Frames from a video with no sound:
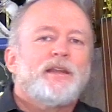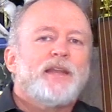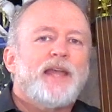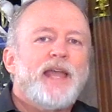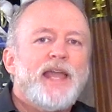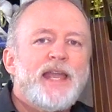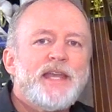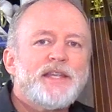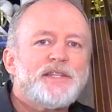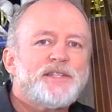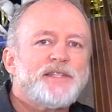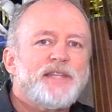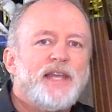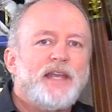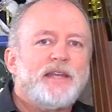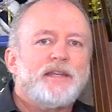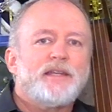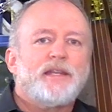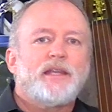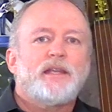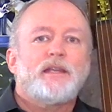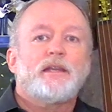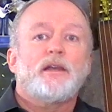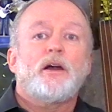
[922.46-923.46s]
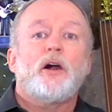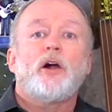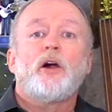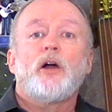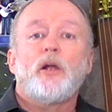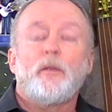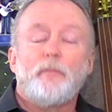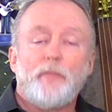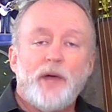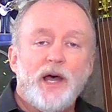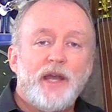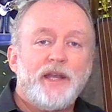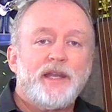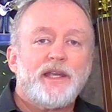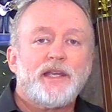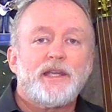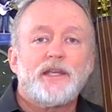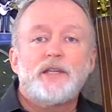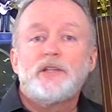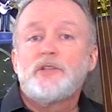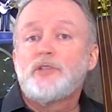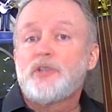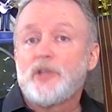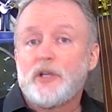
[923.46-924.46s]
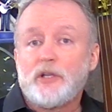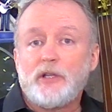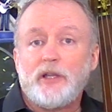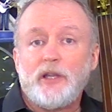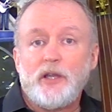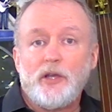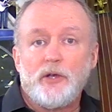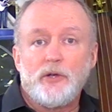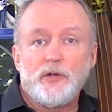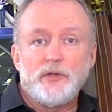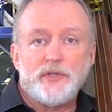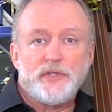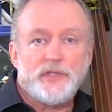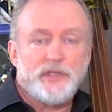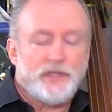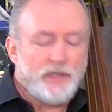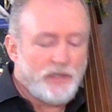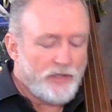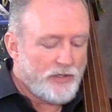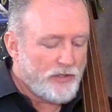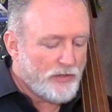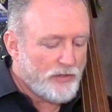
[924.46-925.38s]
Ascending harmonic to closed.